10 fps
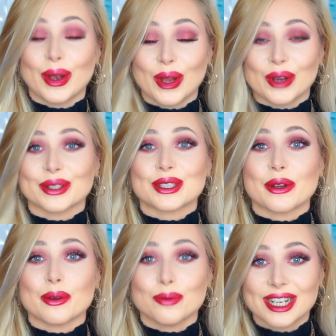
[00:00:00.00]
long,
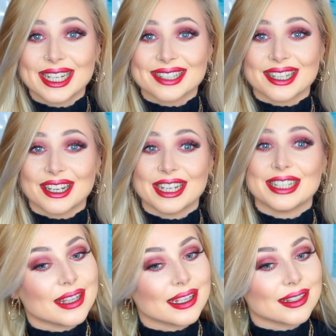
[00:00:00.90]
so I'm really excited.
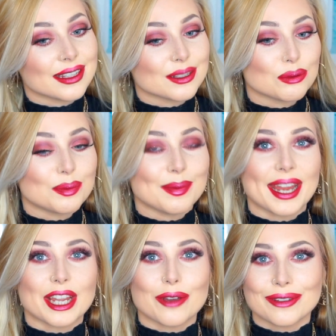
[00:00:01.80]
I think this would
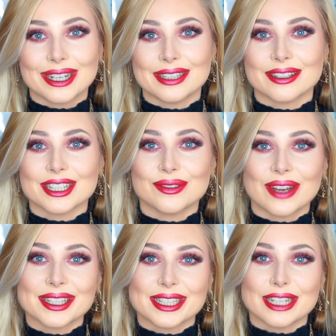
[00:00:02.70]
make a really nice
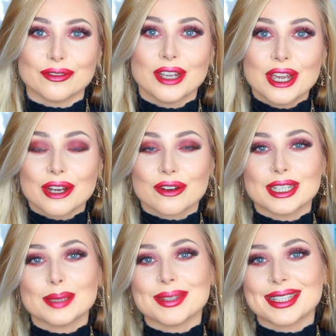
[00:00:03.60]
festive
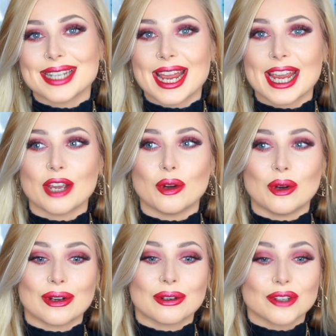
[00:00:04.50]
Christmas Day
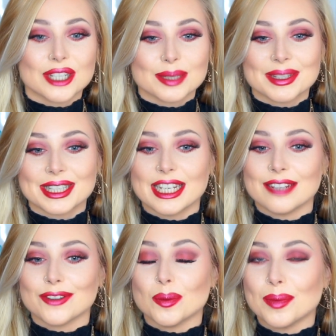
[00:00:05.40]
or Christmas
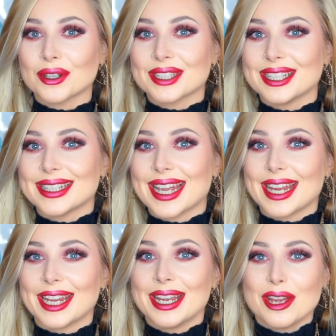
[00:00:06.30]
Eve or Boxing
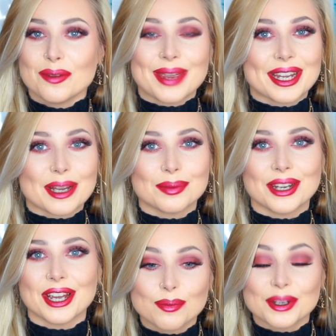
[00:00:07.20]
Day makeup
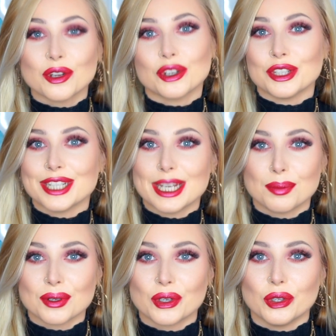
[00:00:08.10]
look, but not your
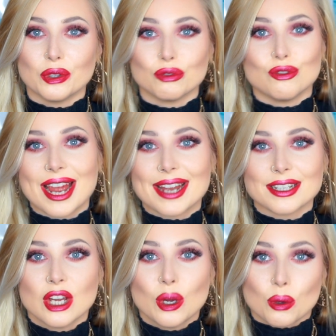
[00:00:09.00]
typical
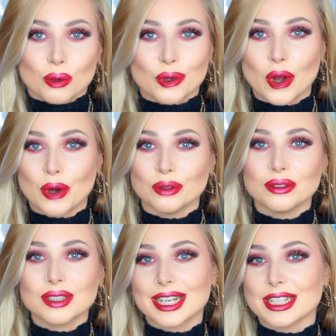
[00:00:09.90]
red or
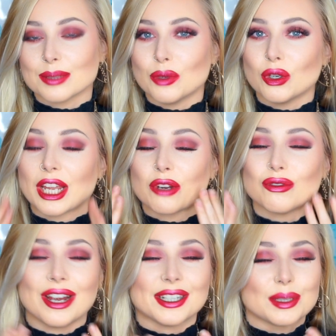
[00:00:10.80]
gold. It's more like
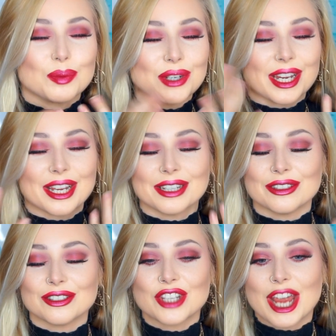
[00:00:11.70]
raspberry
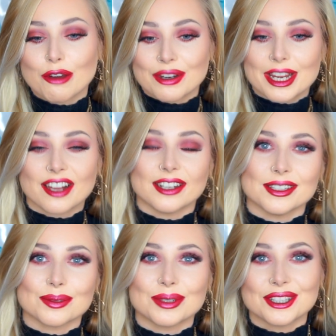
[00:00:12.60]
and cherry
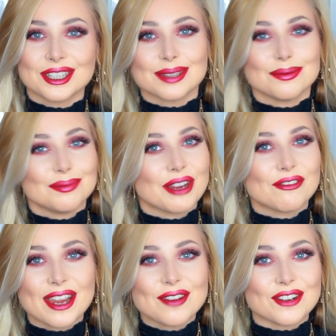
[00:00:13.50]
colours, which is my
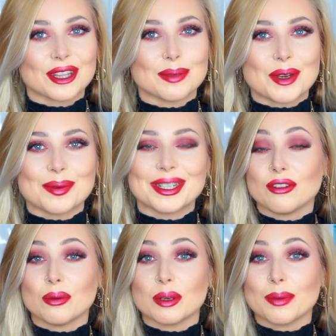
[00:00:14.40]
favourite at the moment. If
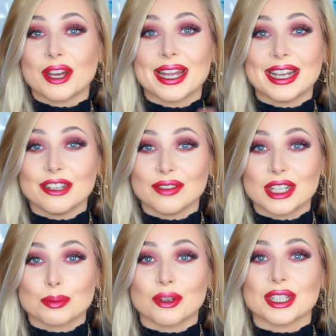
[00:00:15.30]
you want to buy any of
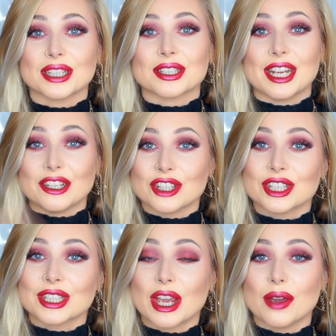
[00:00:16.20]
these products, then
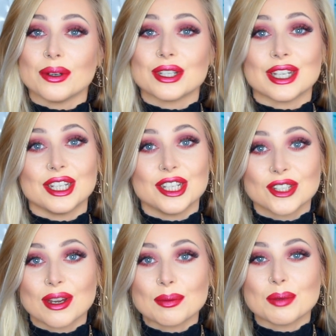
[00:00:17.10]
just go to the
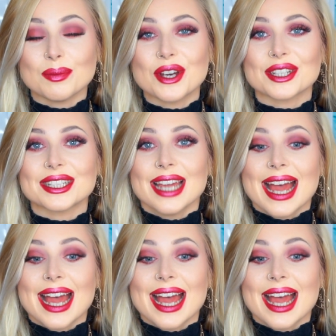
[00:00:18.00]
description box.